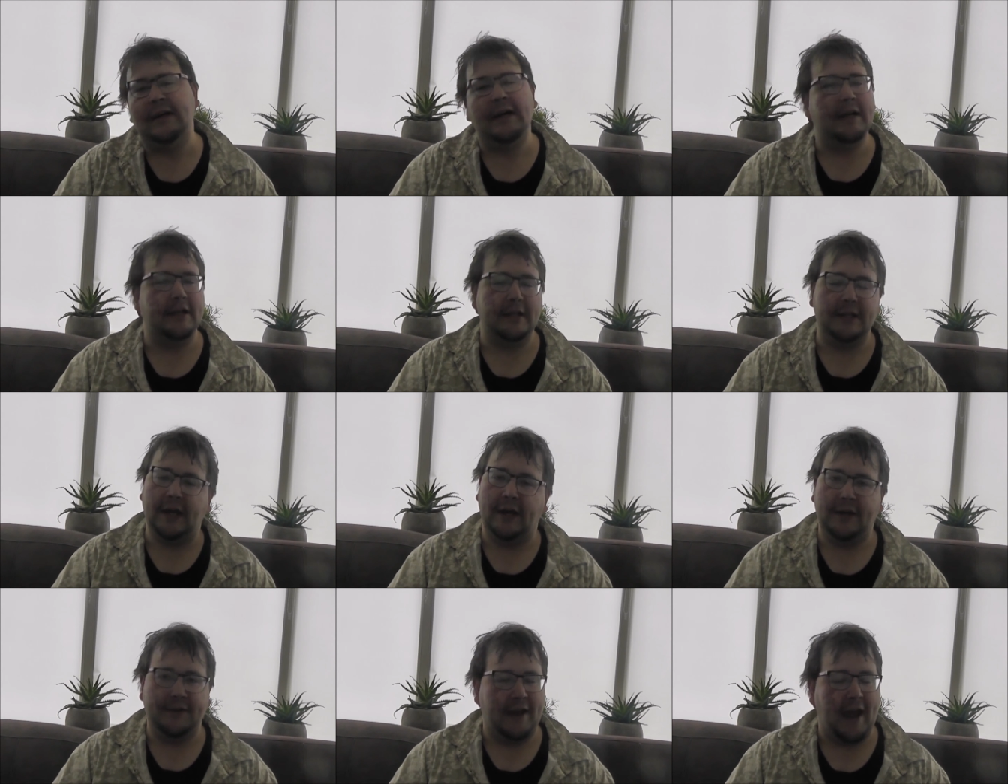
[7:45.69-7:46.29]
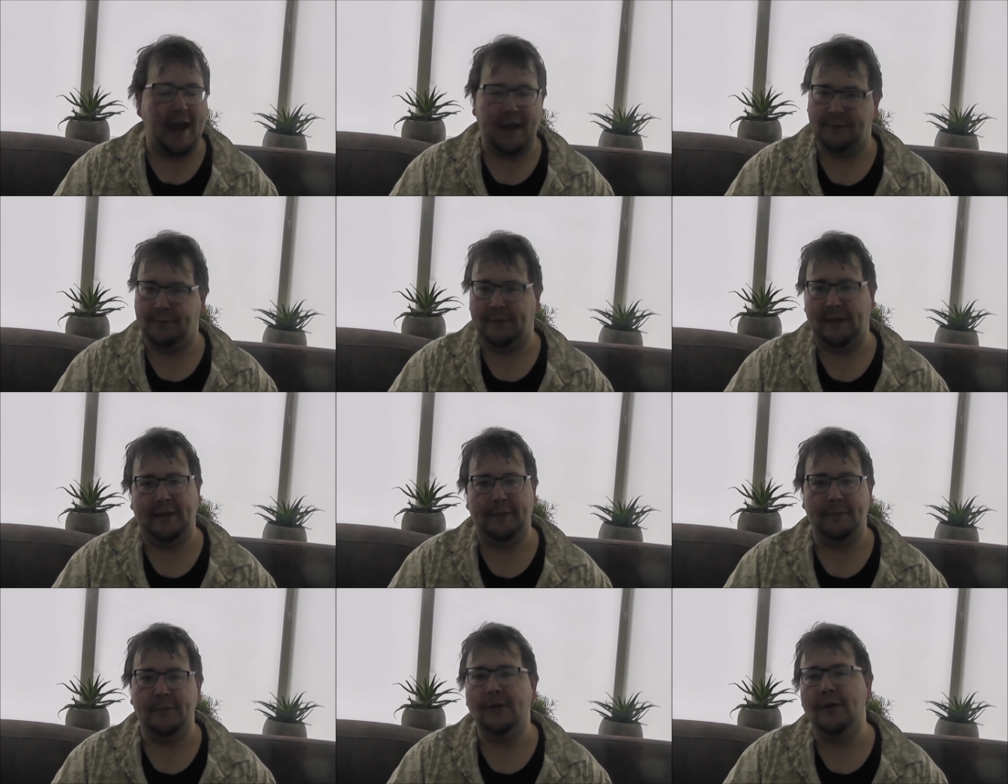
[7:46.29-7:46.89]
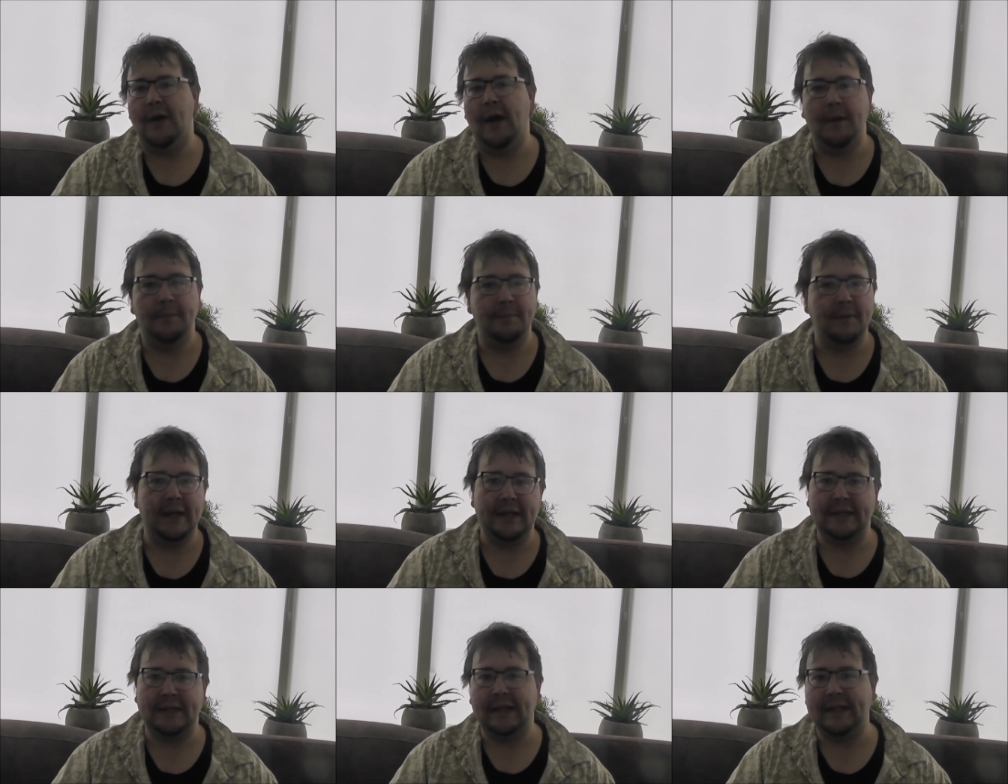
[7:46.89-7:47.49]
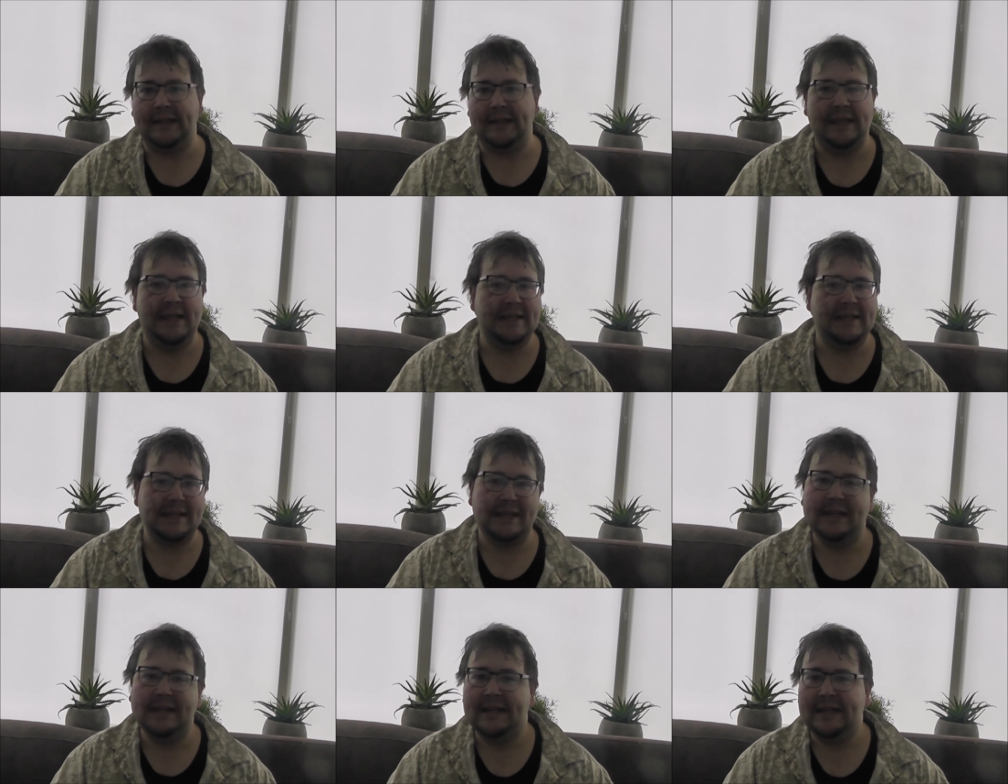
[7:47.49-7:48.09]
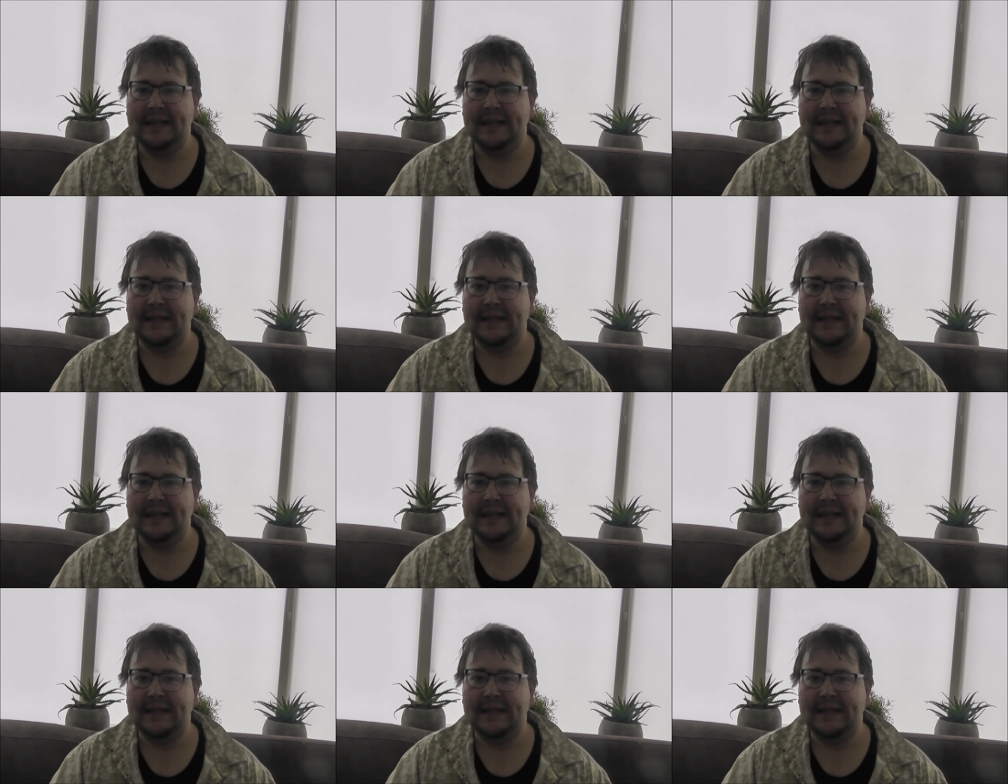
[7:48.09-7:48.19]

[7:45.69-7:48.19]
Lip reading: I can't handle any more heartbreak like this.